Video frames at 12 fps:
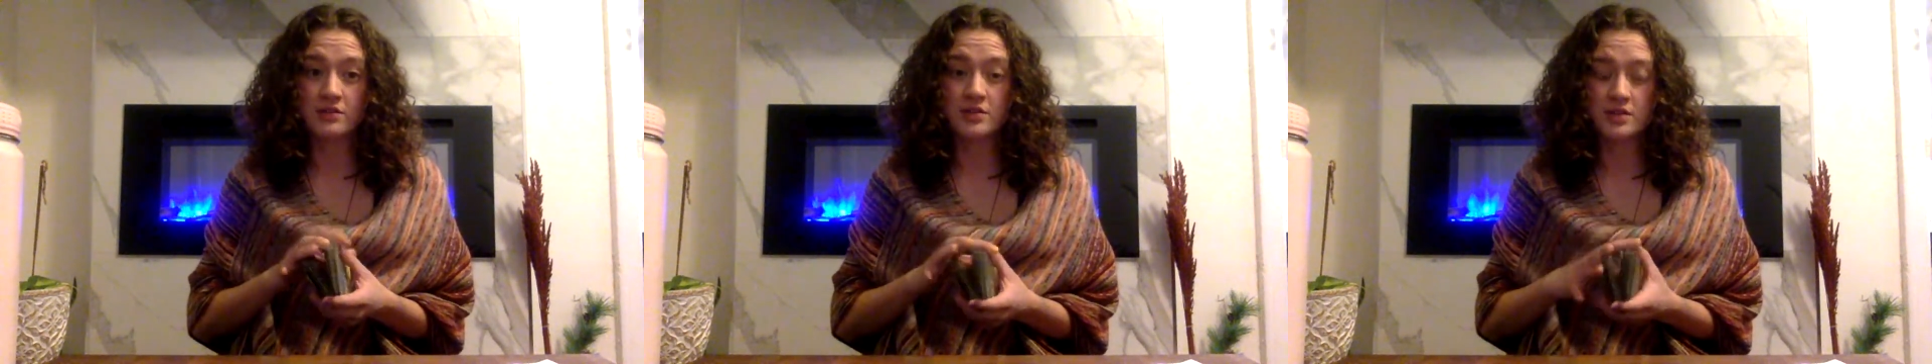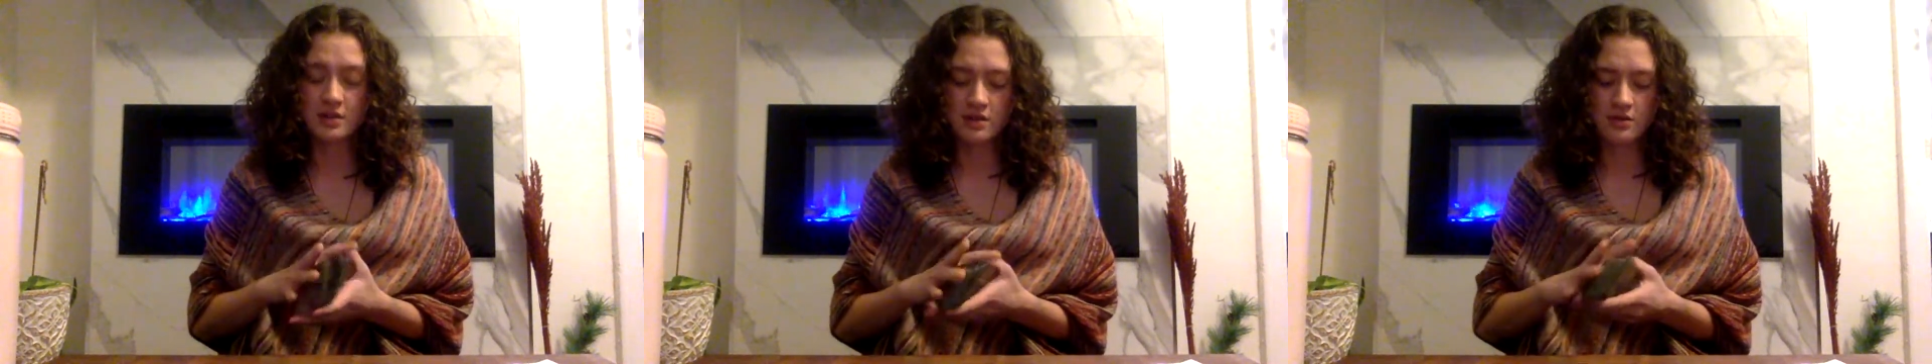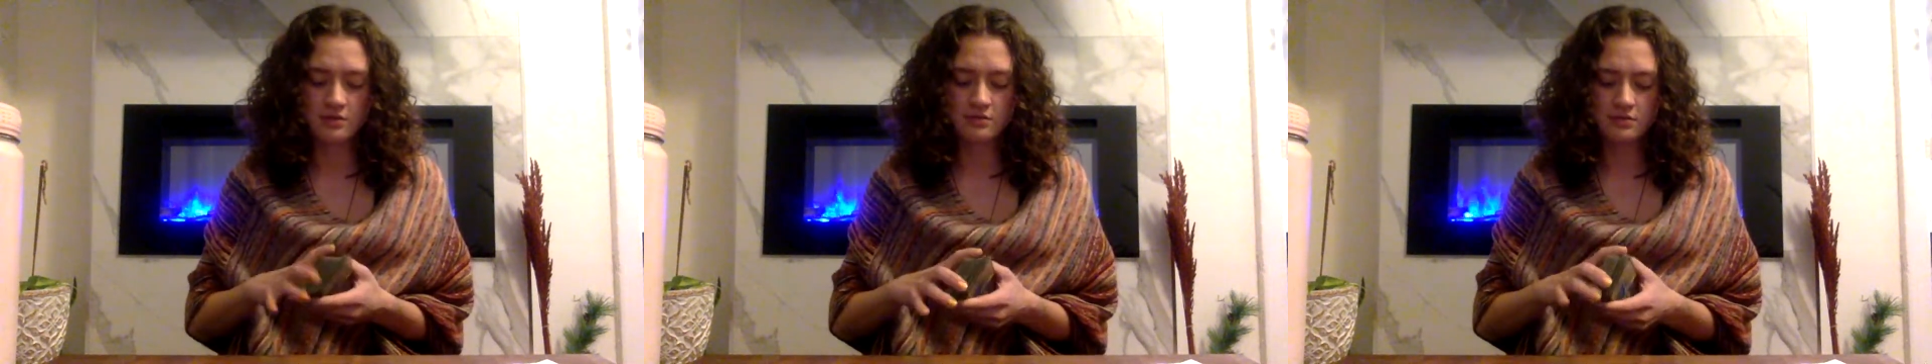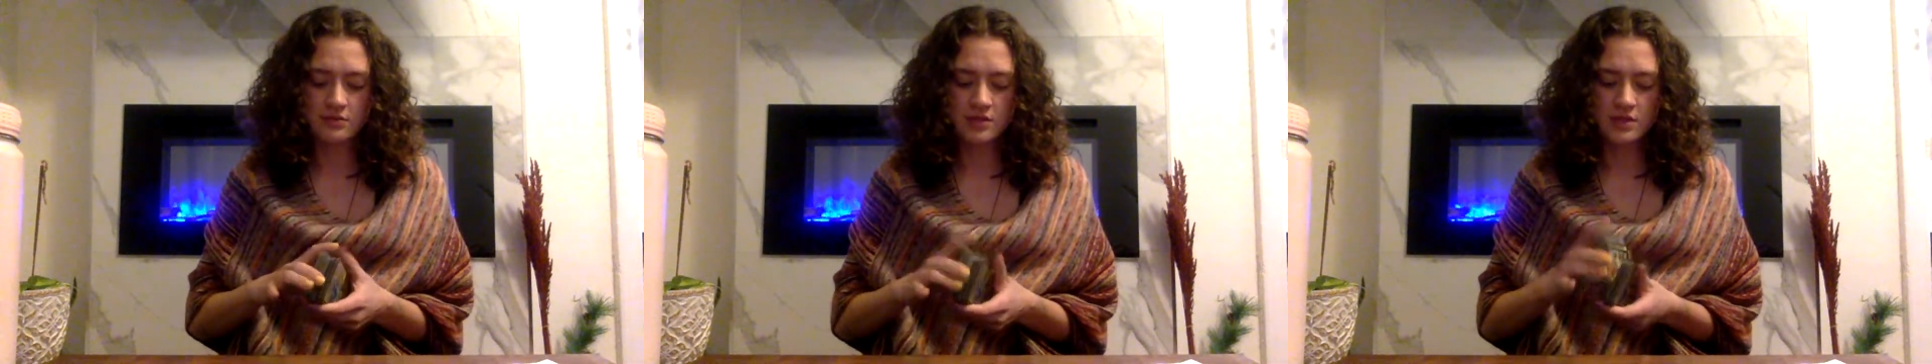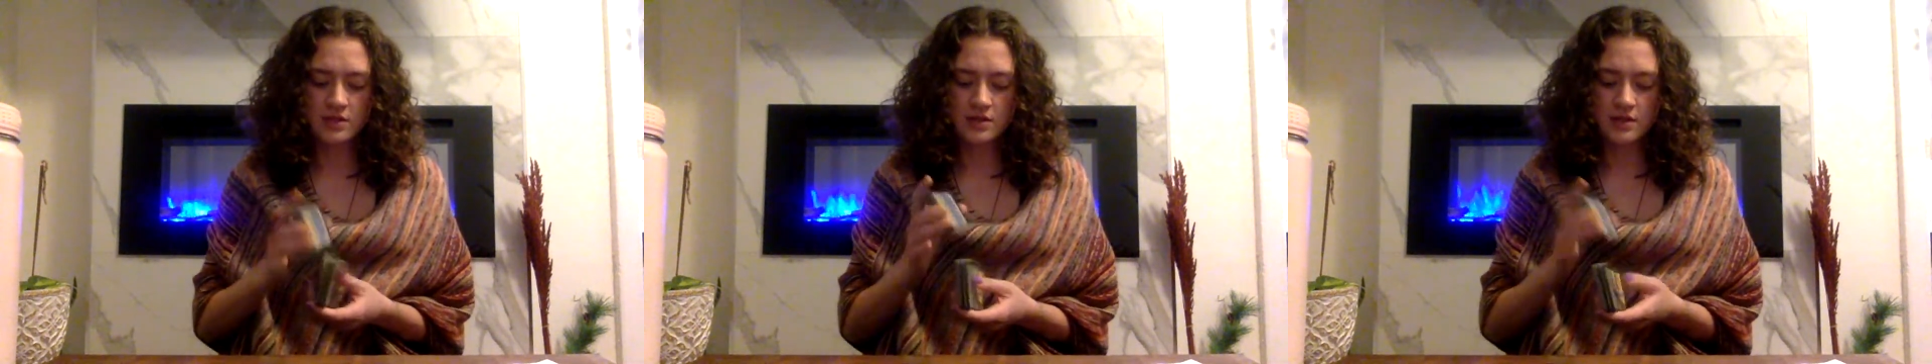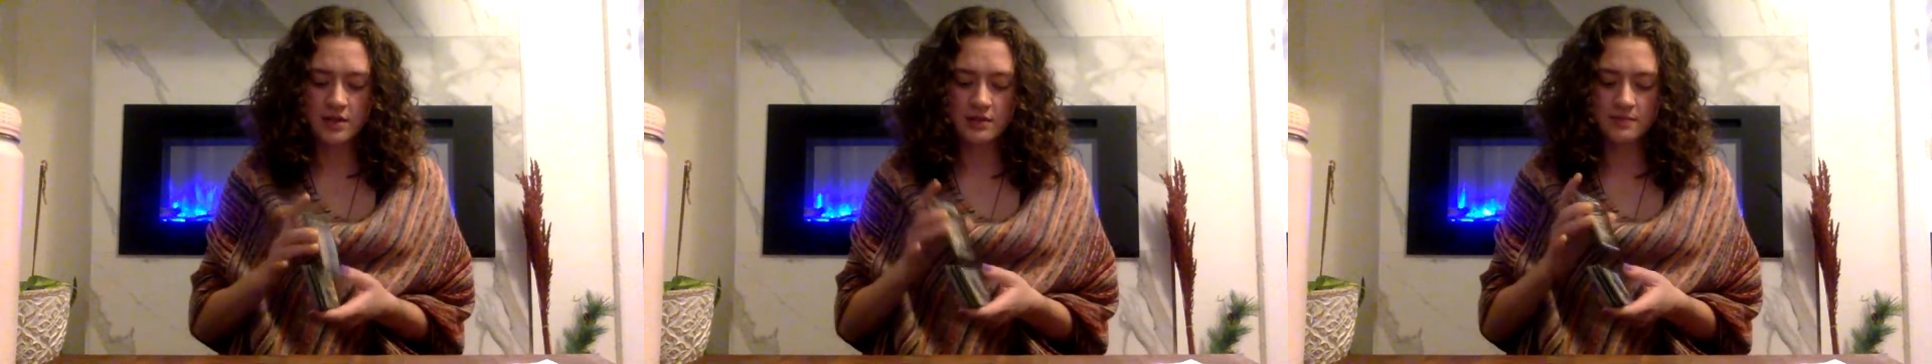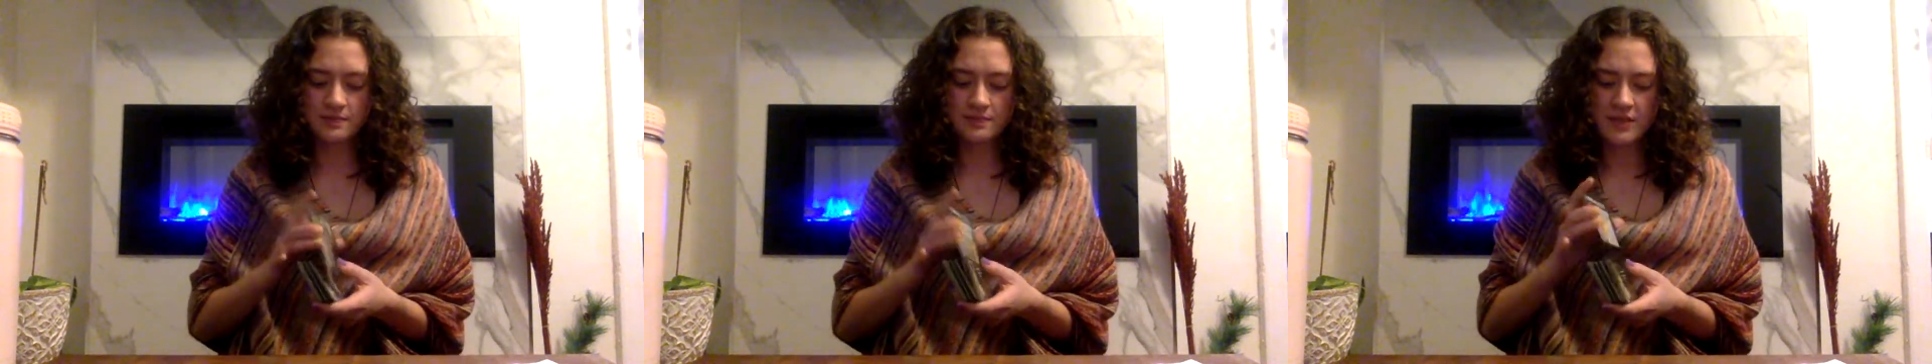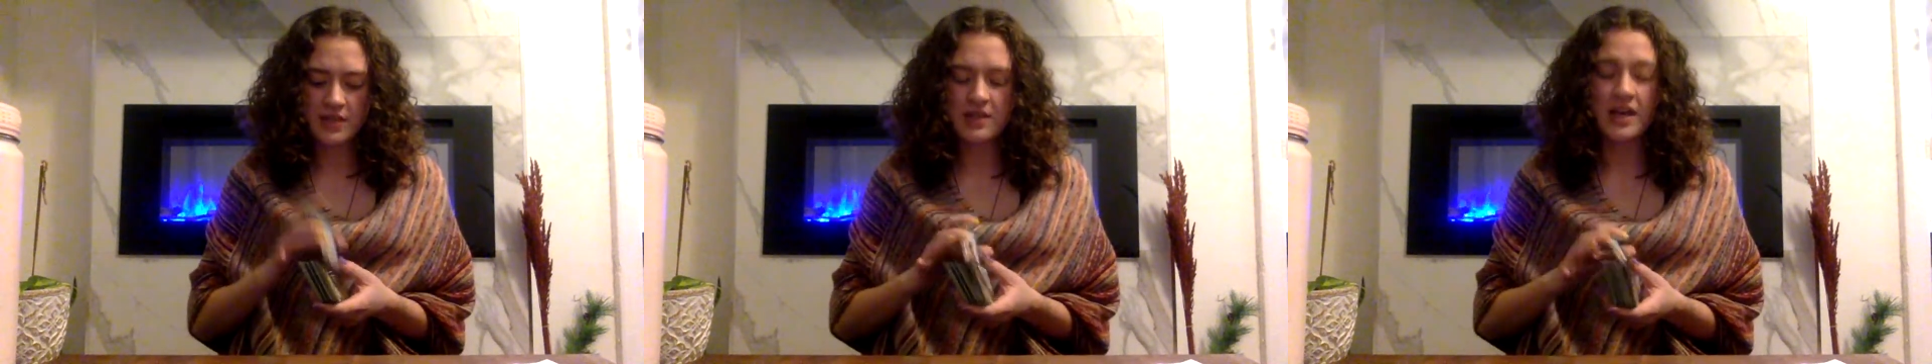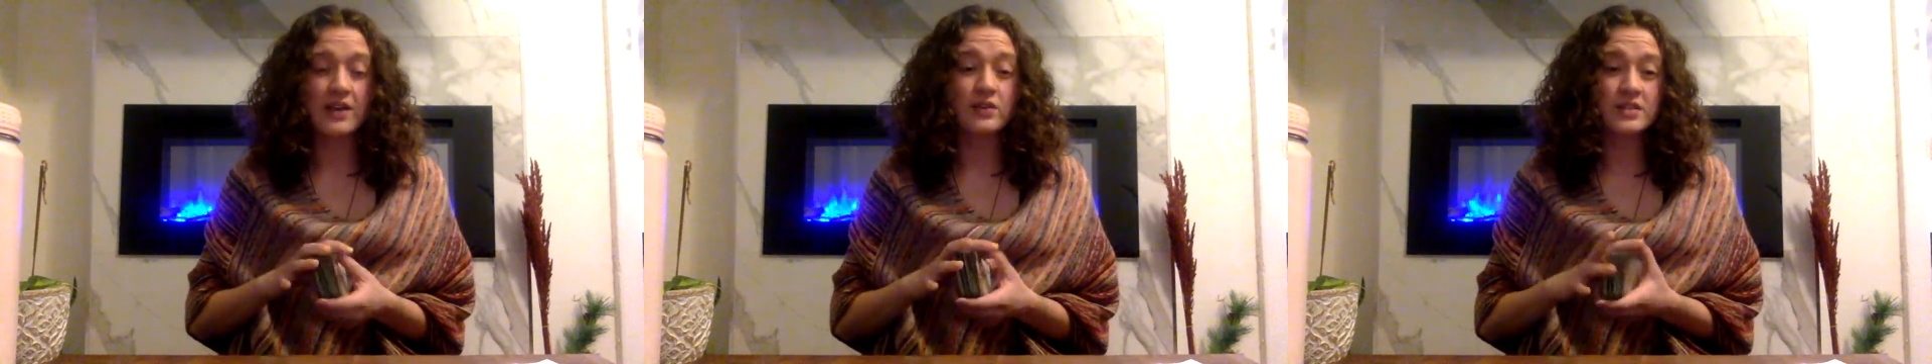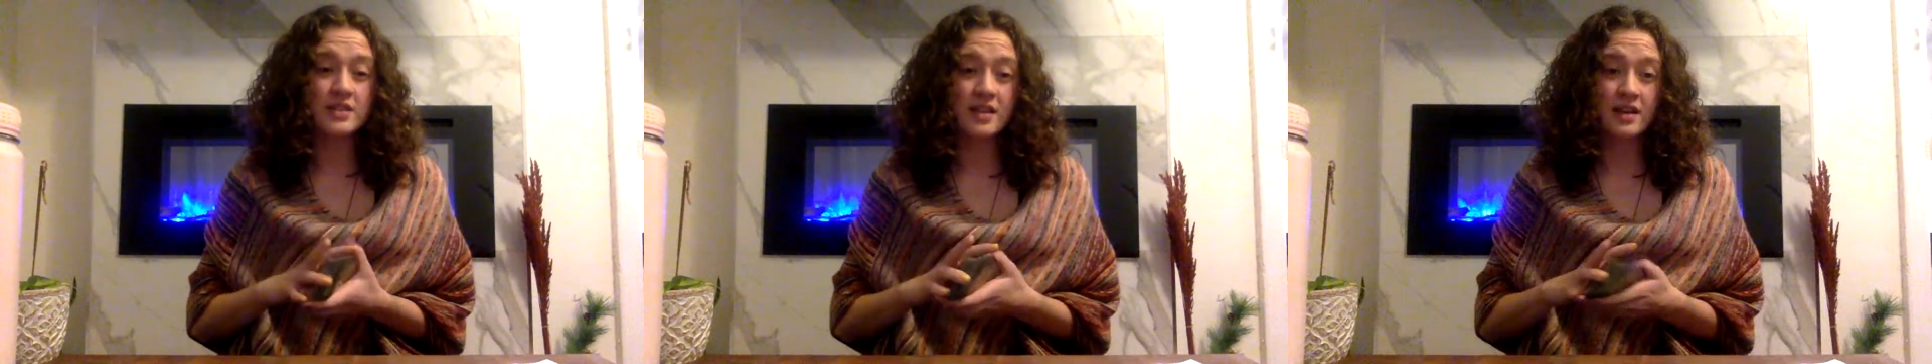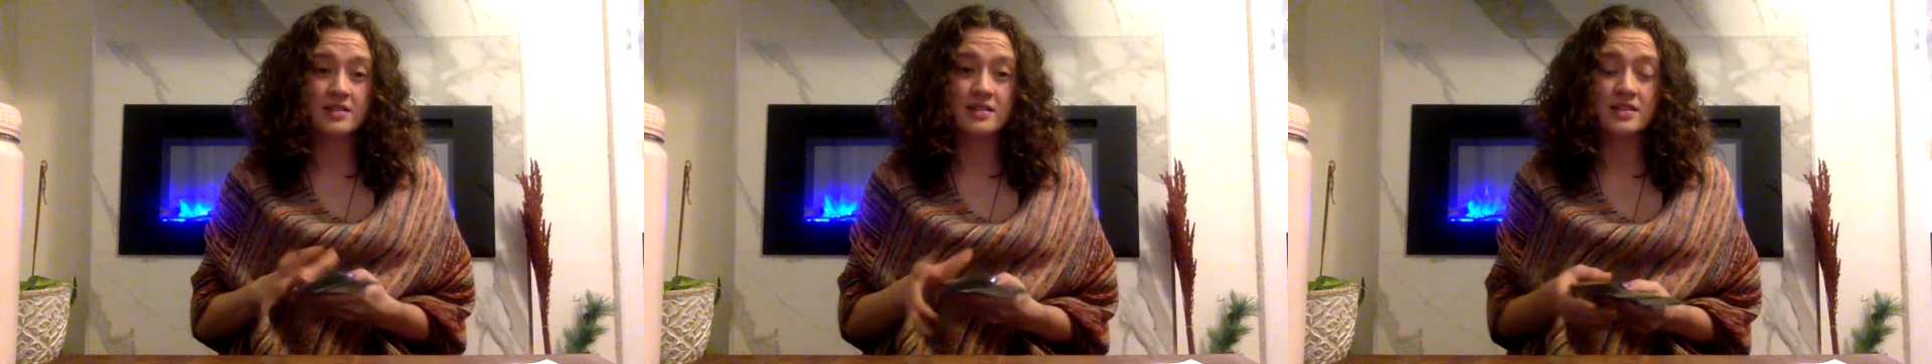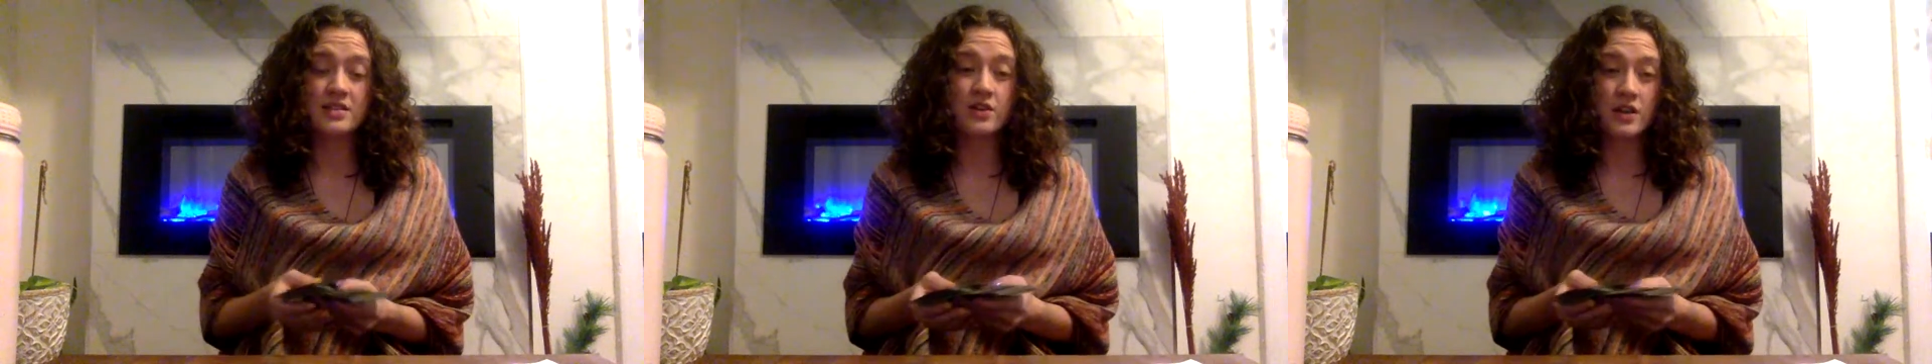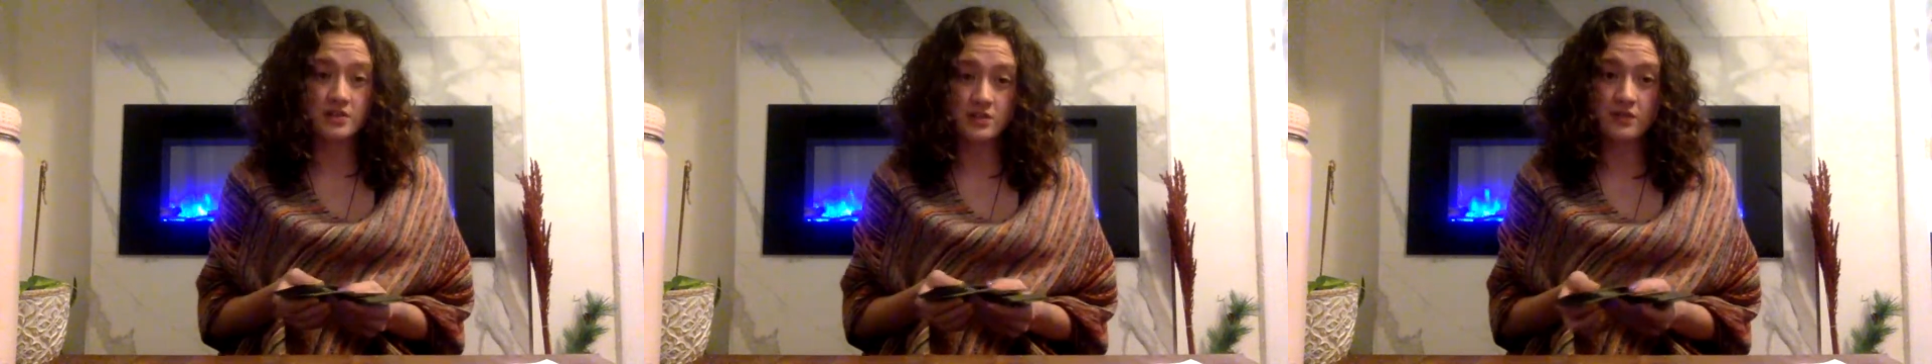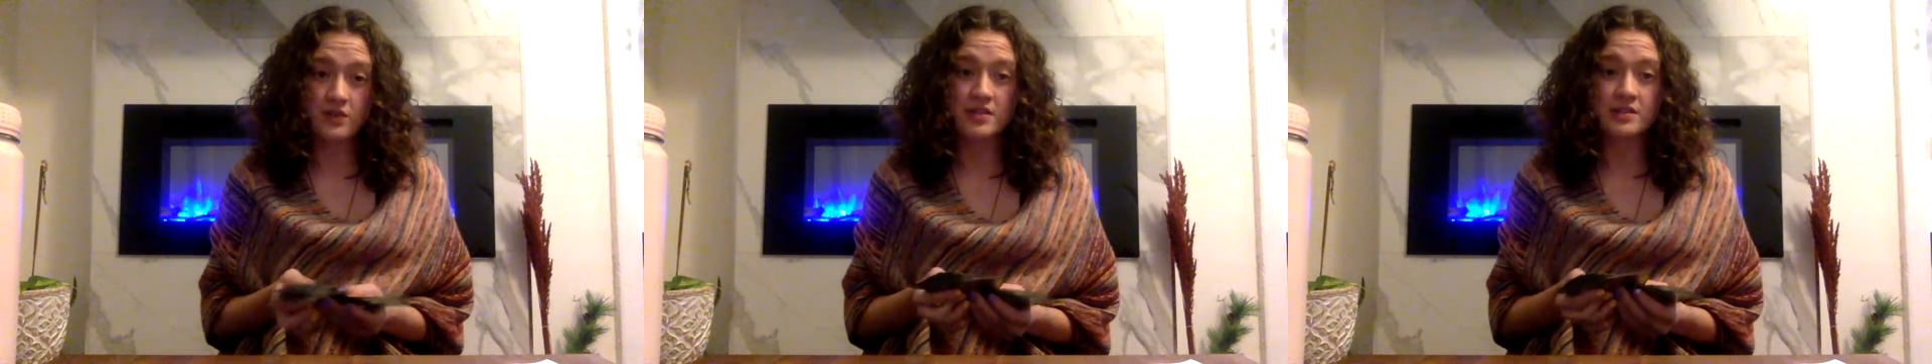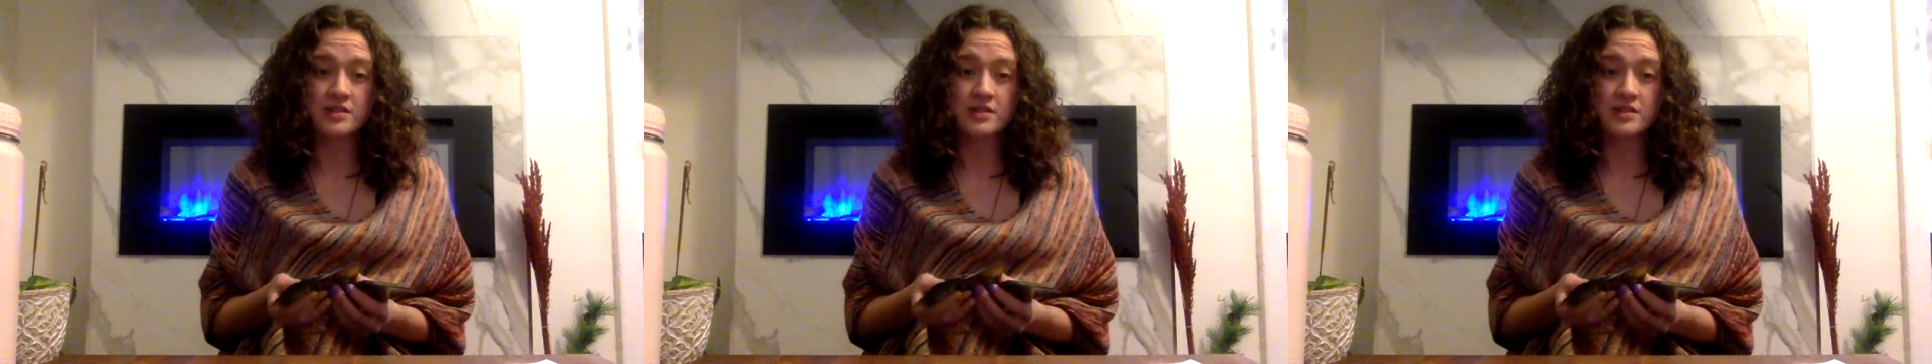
So I only say that because it's in your house of friends.